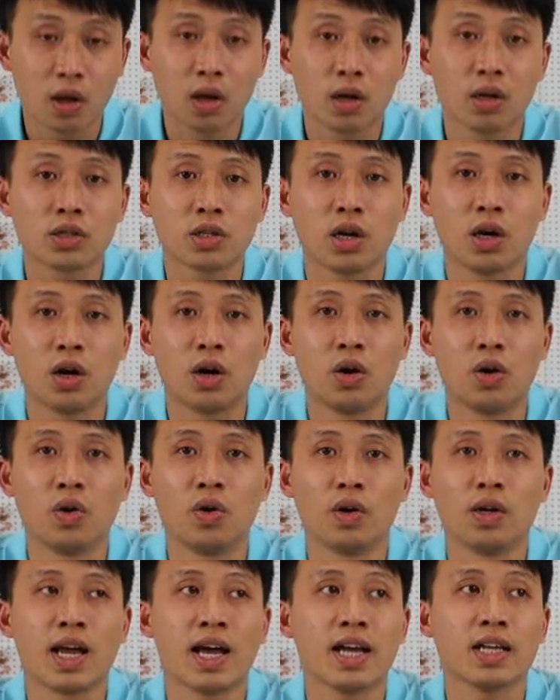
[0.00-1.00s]
so
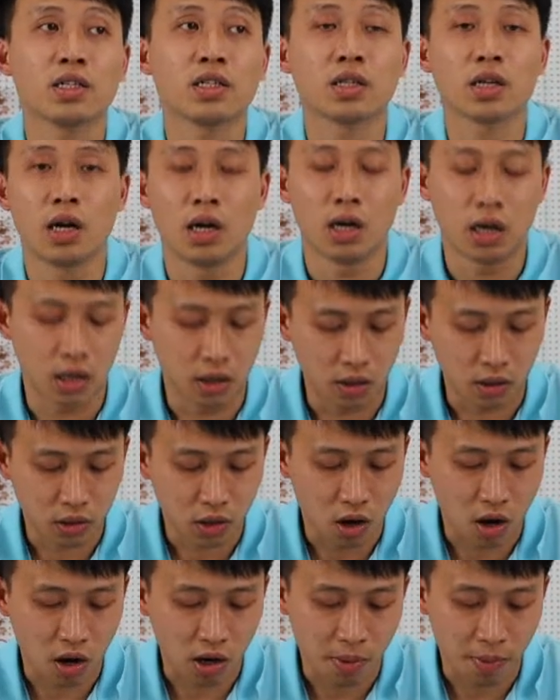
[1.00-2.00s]
let's
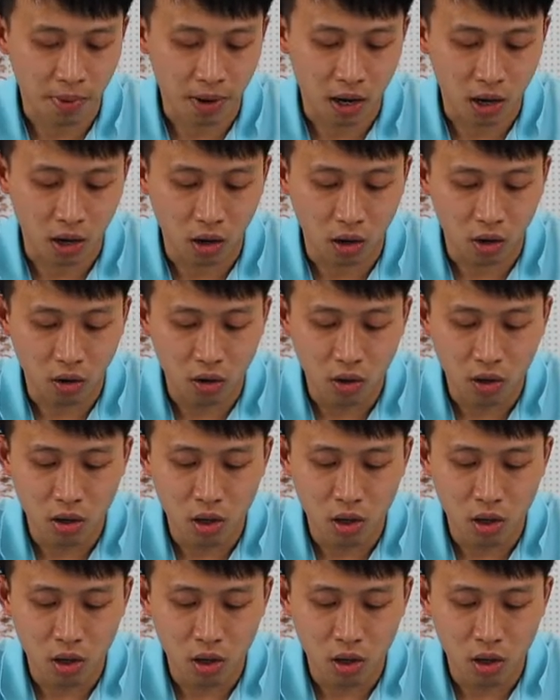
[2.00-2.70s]
talk about.